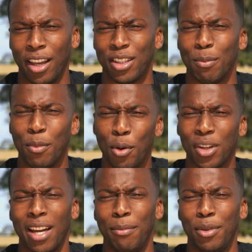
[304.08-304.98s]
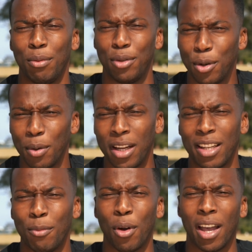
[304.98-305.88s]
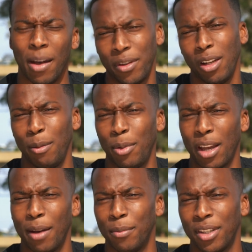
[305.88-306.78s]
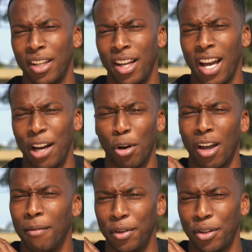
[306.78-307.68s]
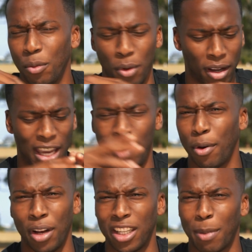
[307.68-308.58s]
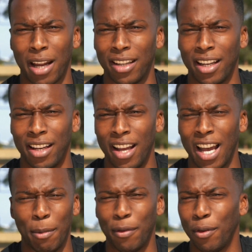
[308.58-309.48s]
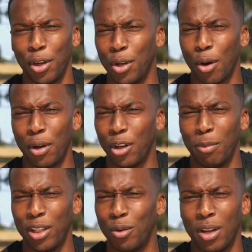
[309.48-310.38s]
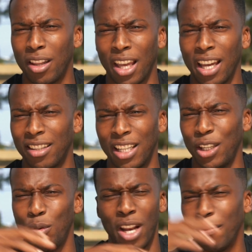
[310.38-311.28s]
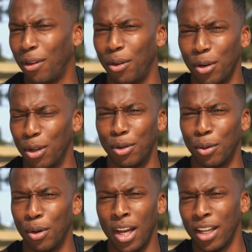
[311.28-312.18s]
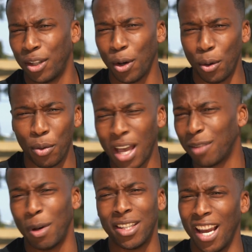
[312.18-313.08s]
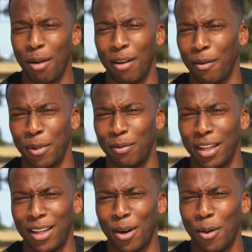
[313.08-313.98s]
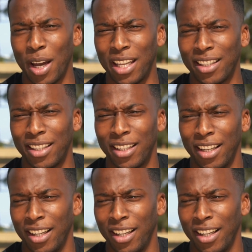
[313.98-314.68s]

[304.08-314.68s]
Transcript: because the more times you do it, the more comfortable it becomes, and your comfort zone will keep on expanding, and before you know it, you'll be doing things that you never thought you'd do. So that's my takeaway from this video, is